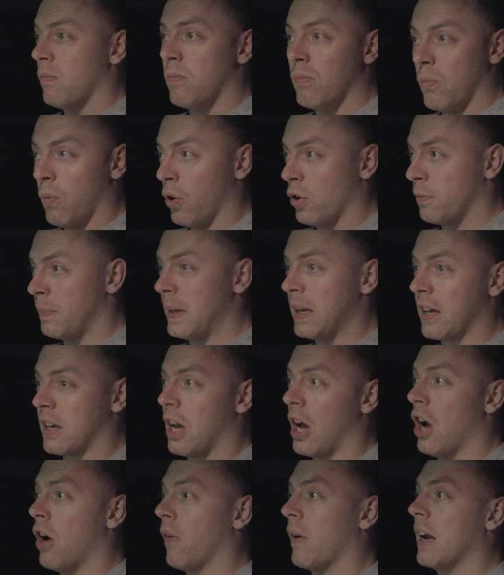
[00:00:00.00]
what's been
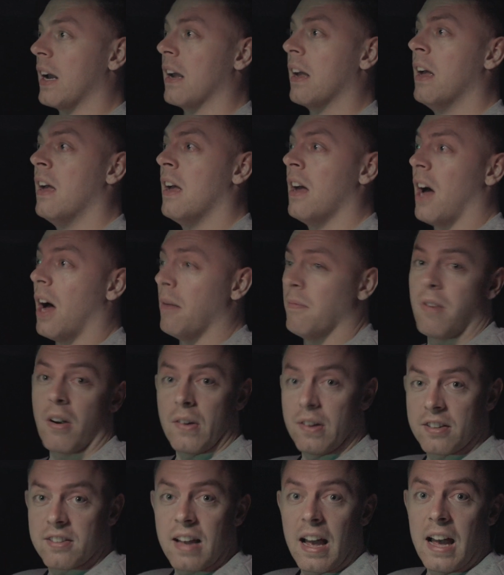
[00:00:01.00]
occurring. I'm
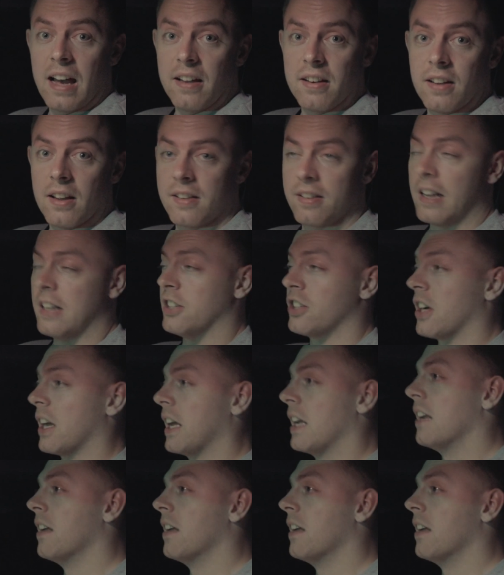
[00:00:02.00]
very scared, essentially.